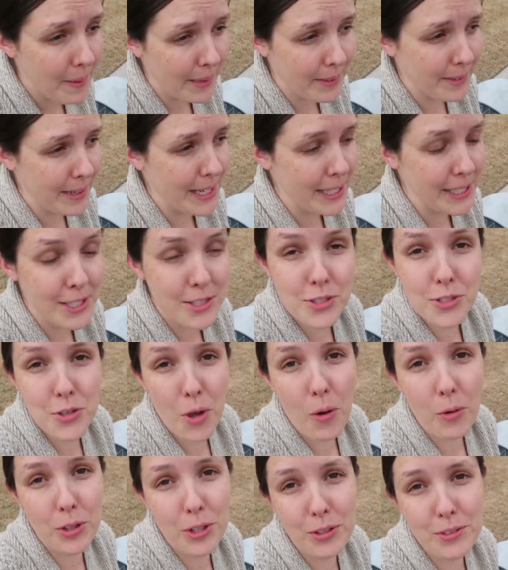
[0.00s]
bike riding is
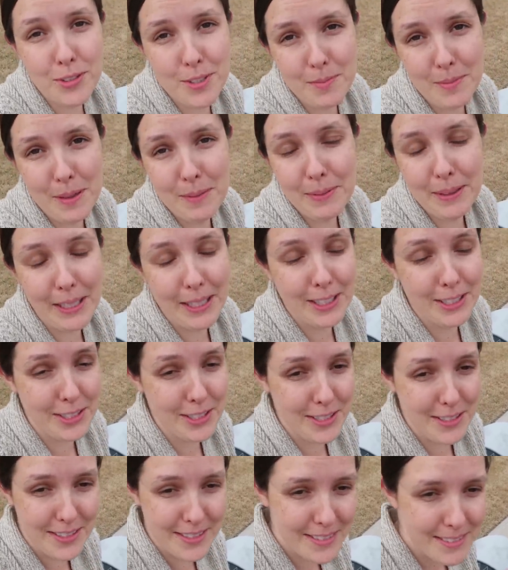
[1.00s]
so cute to me, but it
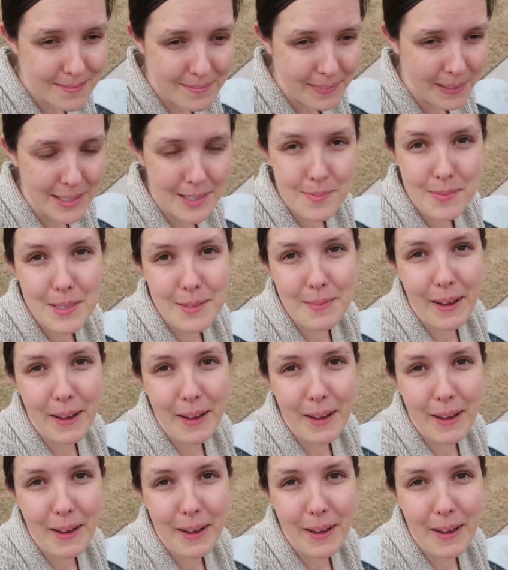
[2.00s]
just makes me